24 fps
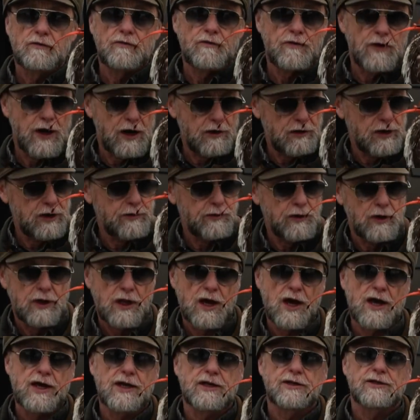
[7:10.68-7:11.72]
very
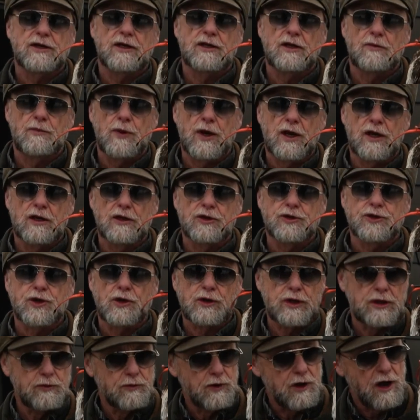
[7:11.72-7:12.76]
reliant on the bells.
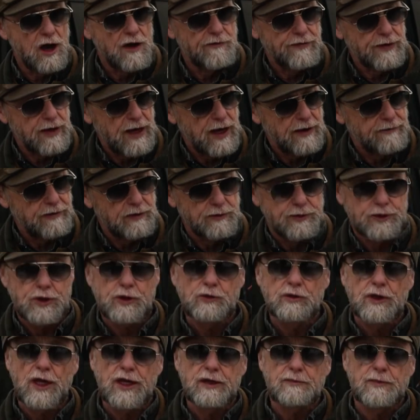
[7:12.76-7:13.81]
So he would often have
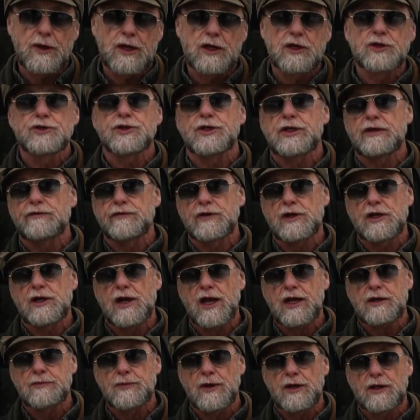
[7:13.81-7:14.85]
2 leg bells and even a
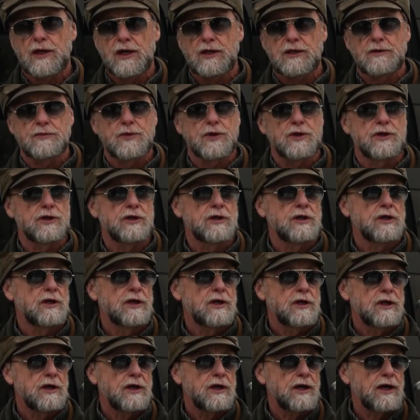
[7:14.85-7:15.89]
neck bell on the bird.
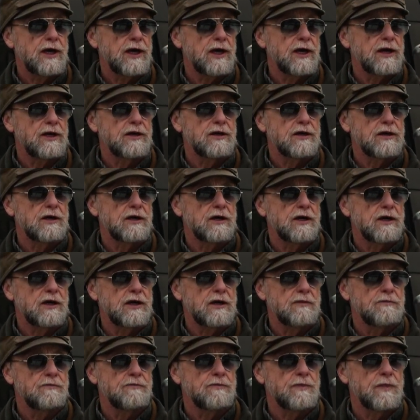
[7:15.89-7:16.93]
And
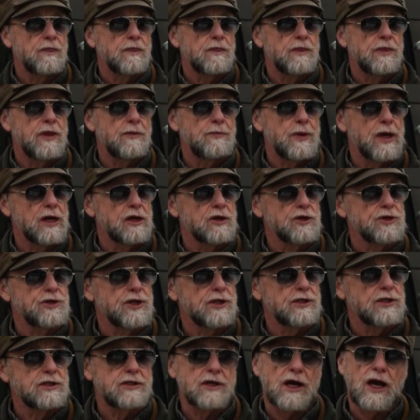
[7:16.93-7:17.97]
the
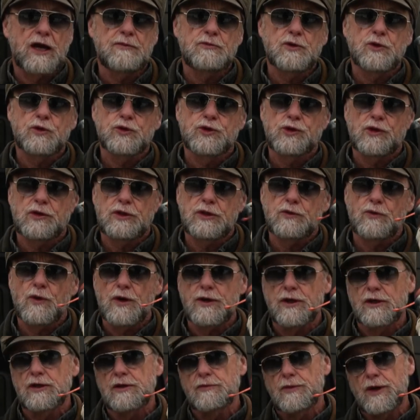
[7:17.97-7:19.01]
bells at the time, there was only
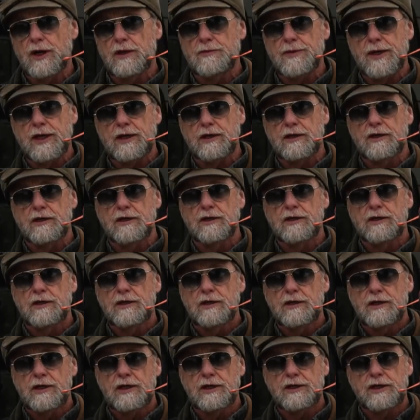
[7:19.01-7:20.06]
one other bell maker
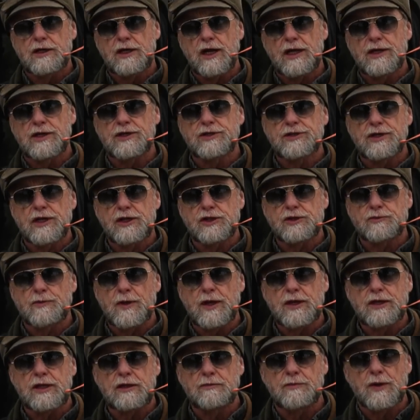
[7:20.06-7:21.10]
in the United States
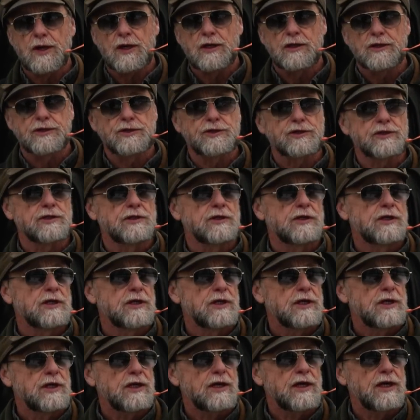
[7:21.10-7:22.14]
making bells.
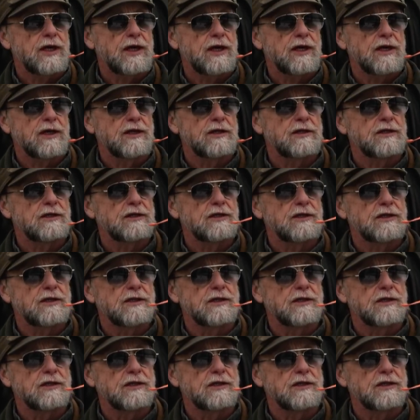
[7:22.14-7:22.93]
And